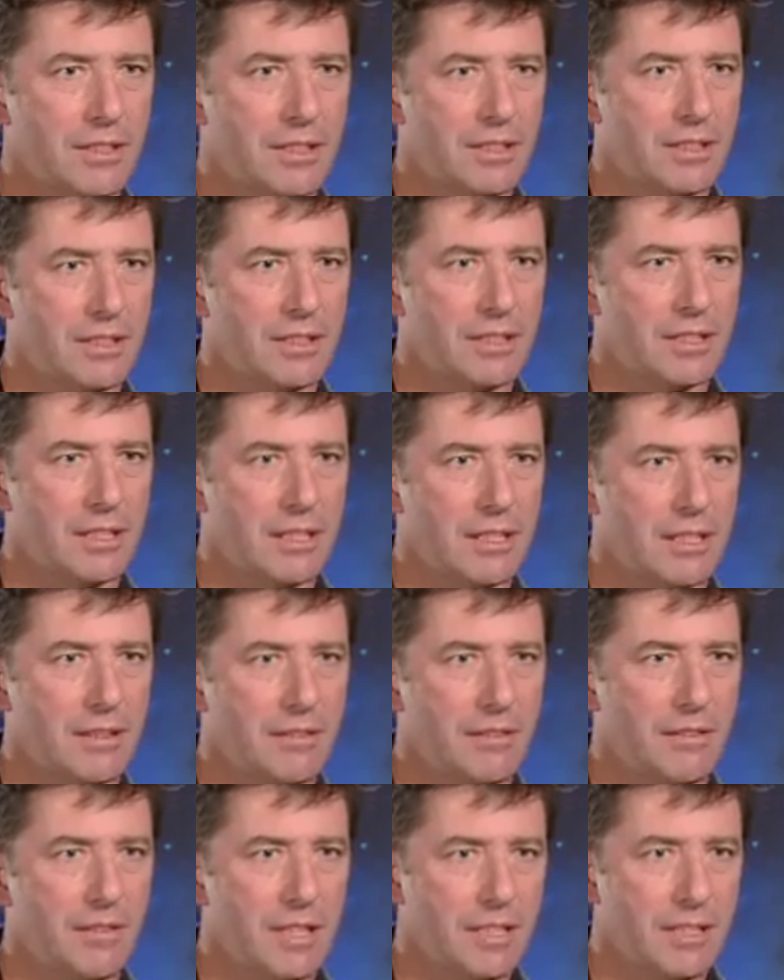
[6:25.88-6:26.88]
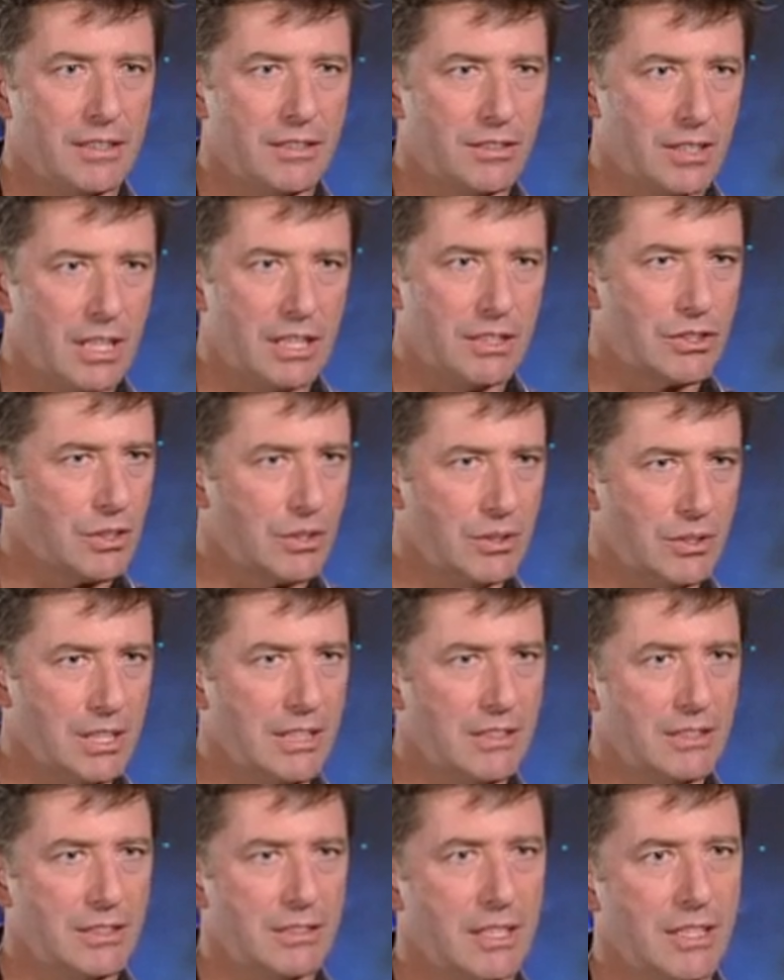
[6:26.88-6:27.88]
a, a very strange
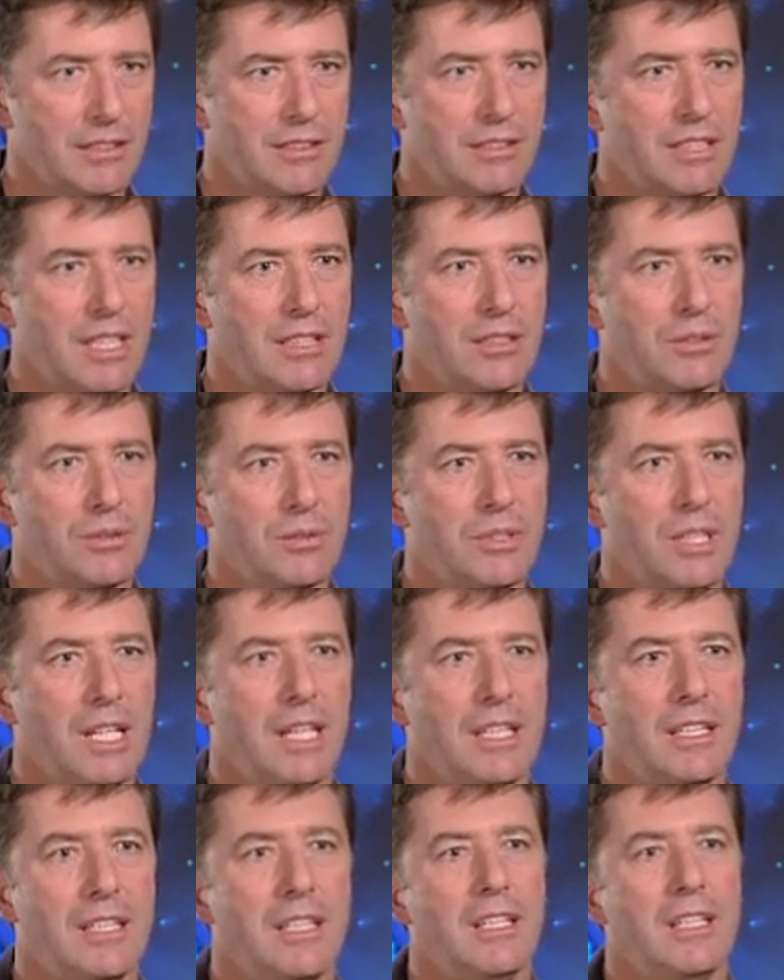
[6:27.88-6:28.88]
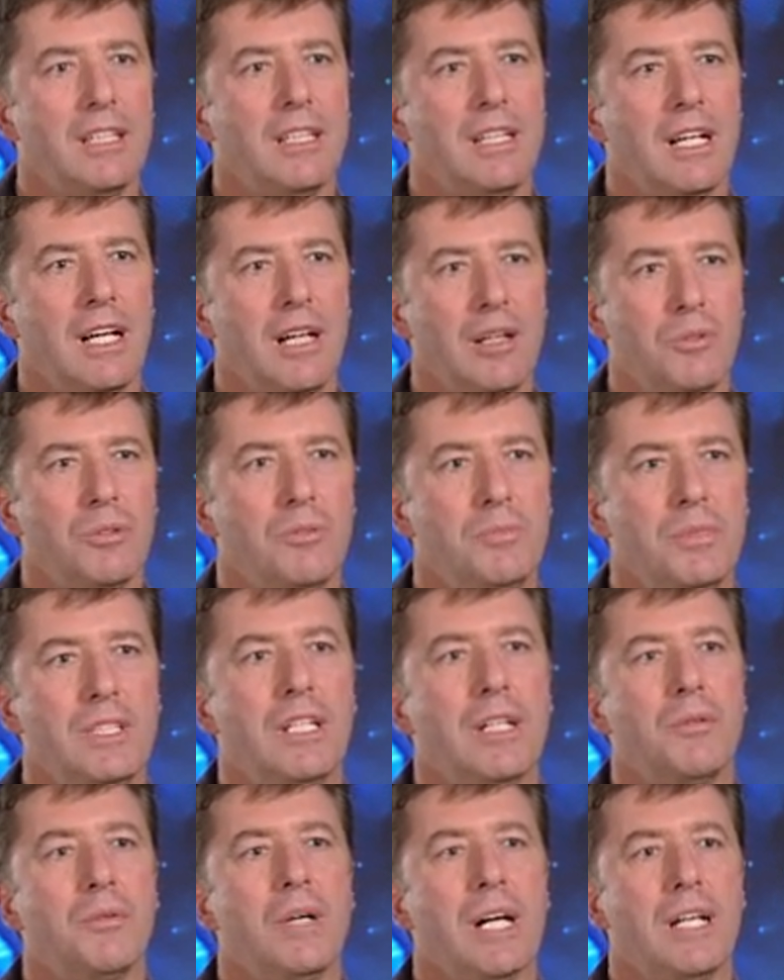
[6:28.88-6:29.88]
coincidence that today I will be
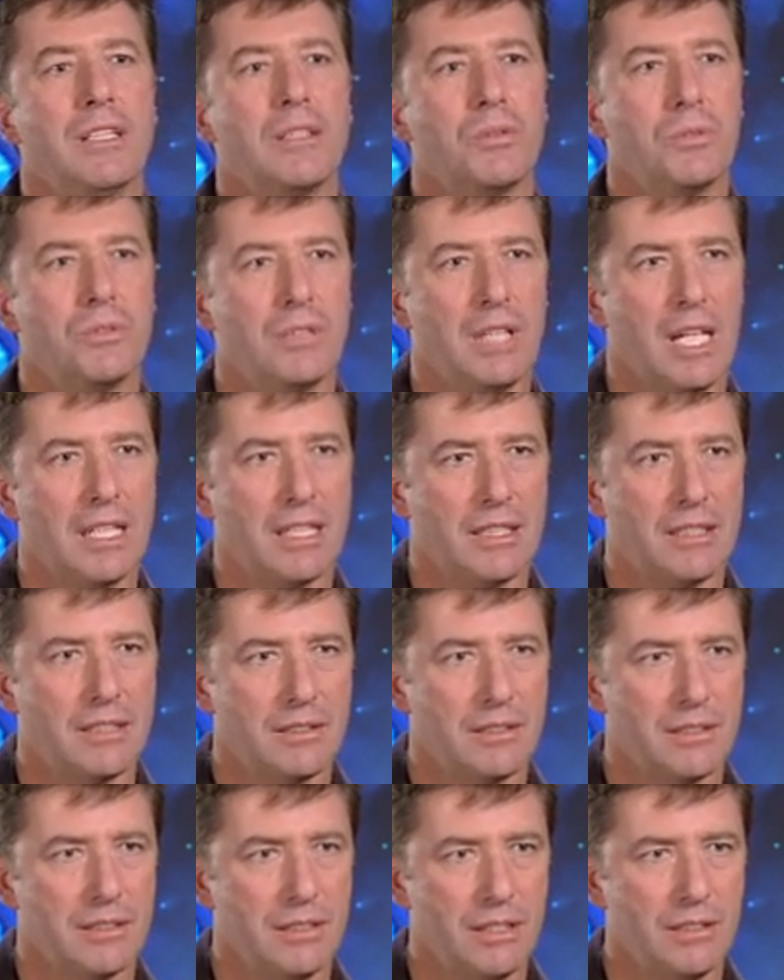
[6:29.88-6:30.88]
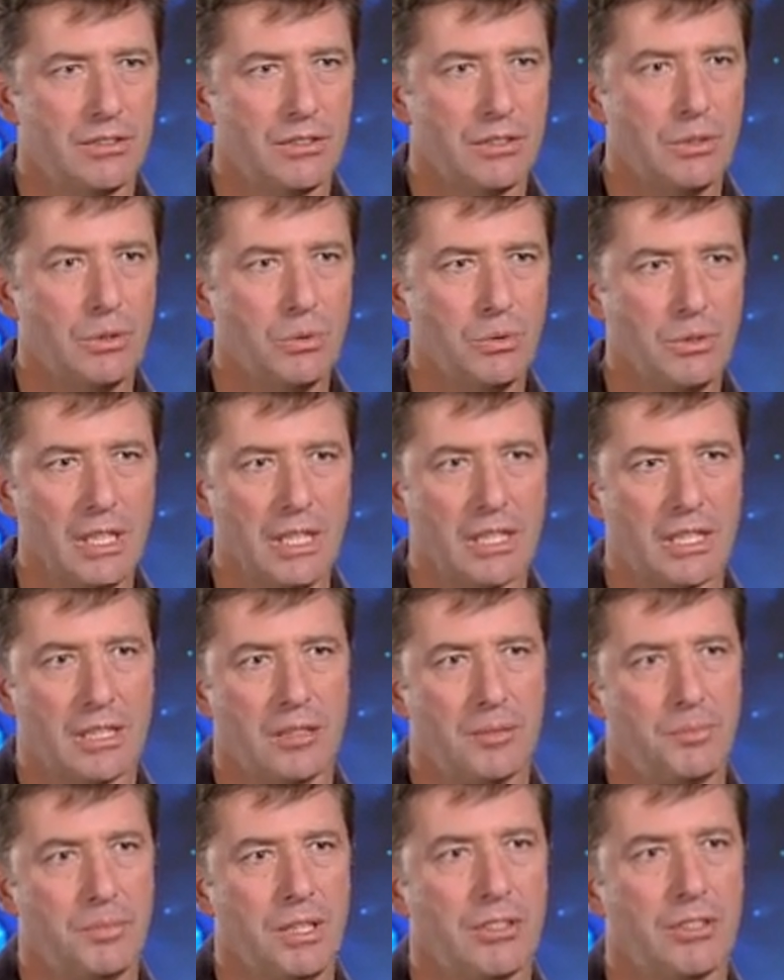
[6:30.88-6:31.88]
the one to take this
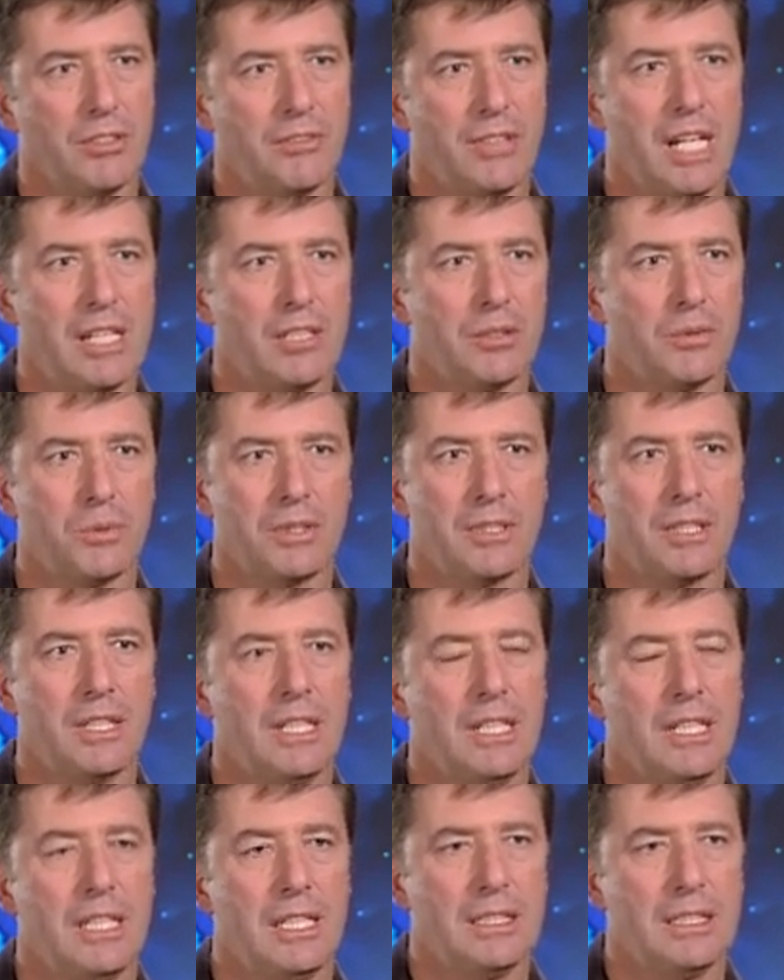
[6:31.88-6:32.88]
unique piece of hardware,